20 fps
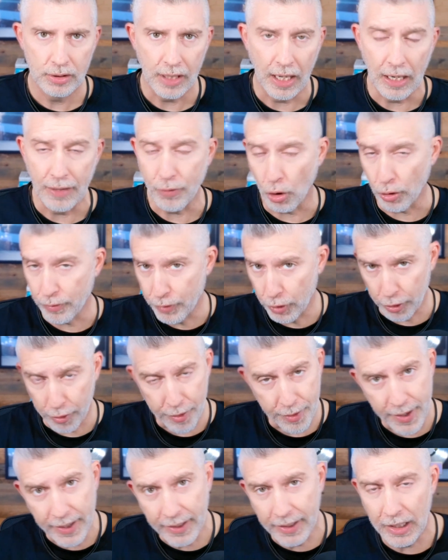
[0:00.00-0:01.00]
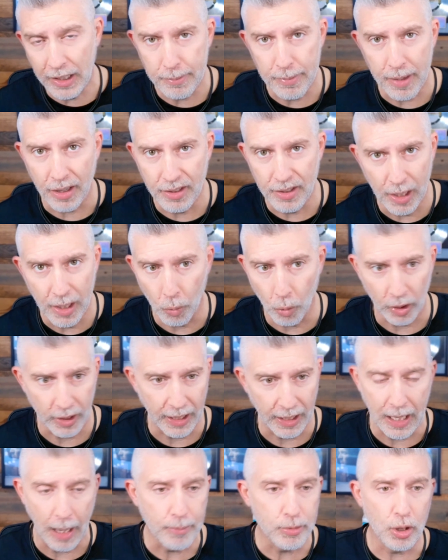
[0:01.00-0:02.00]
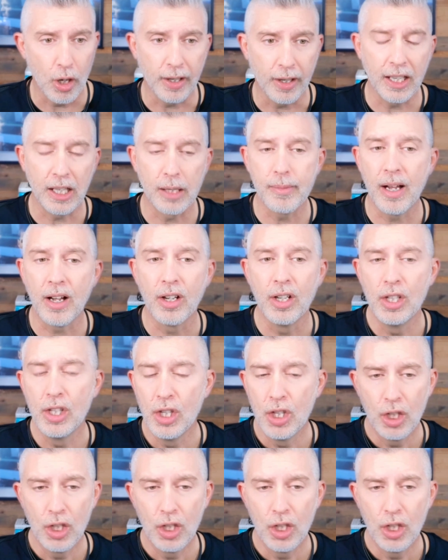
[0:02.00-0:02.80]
and if you're thinking about networking, I'm talking about,